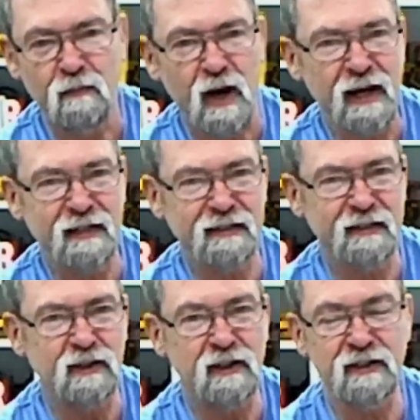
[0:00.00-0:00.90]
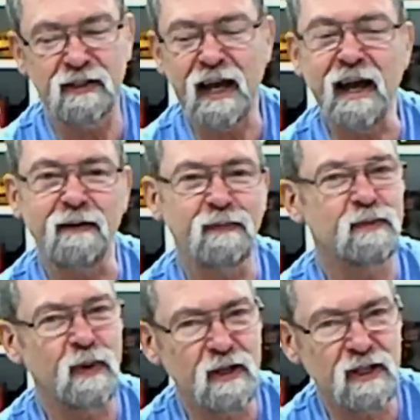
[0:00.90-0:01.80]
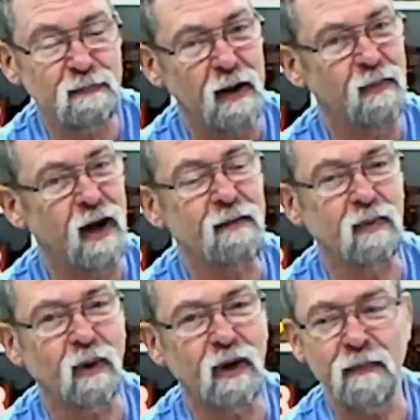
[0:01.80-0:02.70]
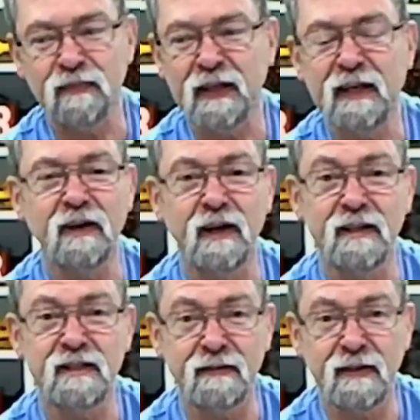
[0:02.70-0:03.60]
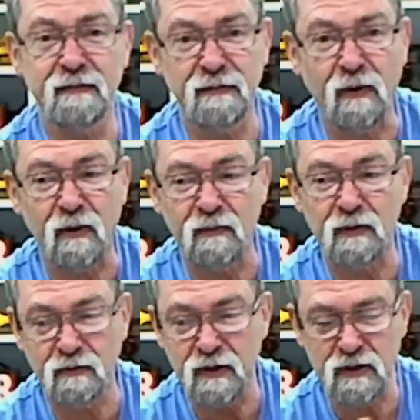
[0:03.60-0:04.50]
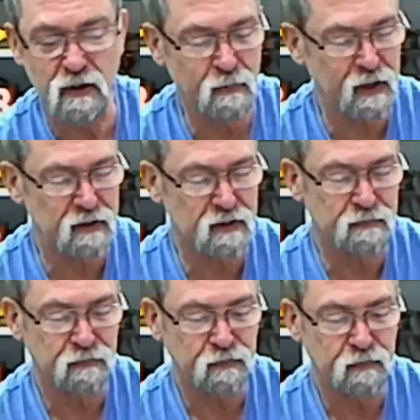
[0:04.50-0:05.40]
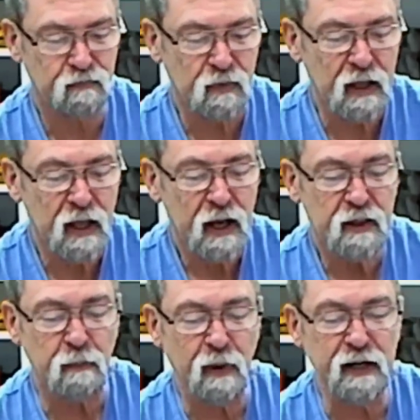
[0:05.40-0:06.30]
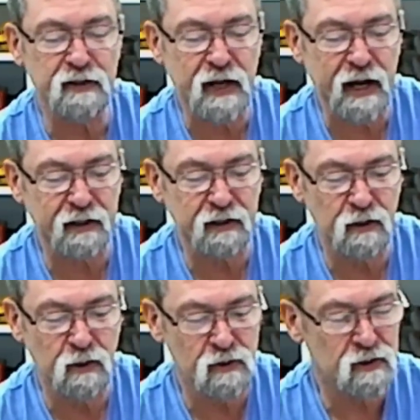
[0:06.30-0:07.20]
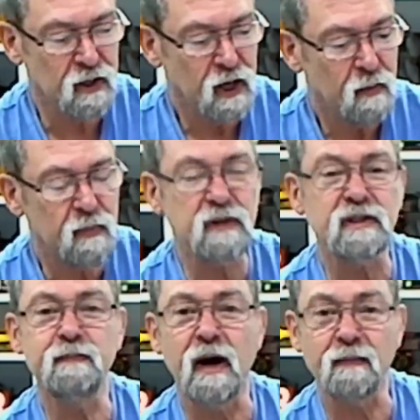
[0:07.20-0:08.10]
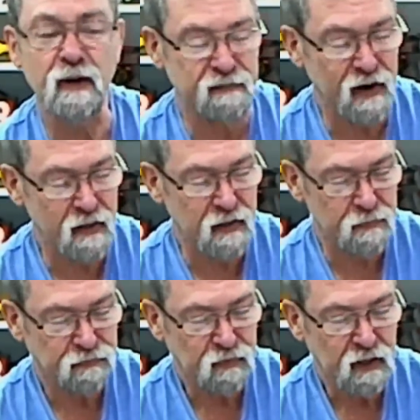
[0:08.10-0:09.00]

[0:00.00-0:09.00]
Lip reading: My 6.5 was purchased by my employer in 1974, first-year apprentice. The plane is hardly used, mostly by my father.